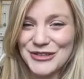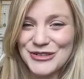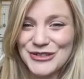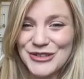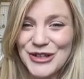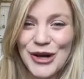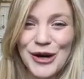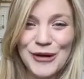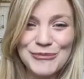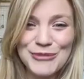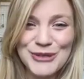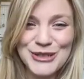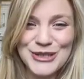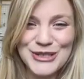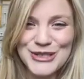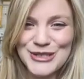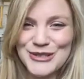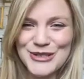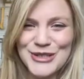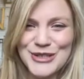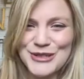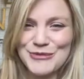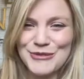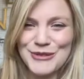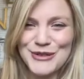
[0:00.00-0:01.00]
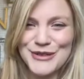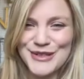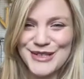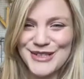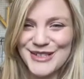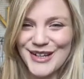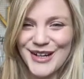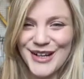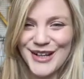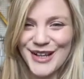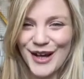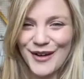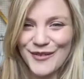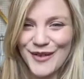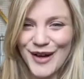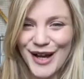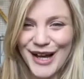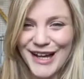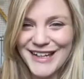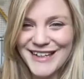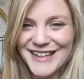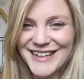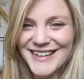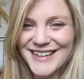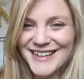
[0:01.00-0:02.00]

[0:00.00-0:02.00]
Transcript: top because you just wouldn't start that way.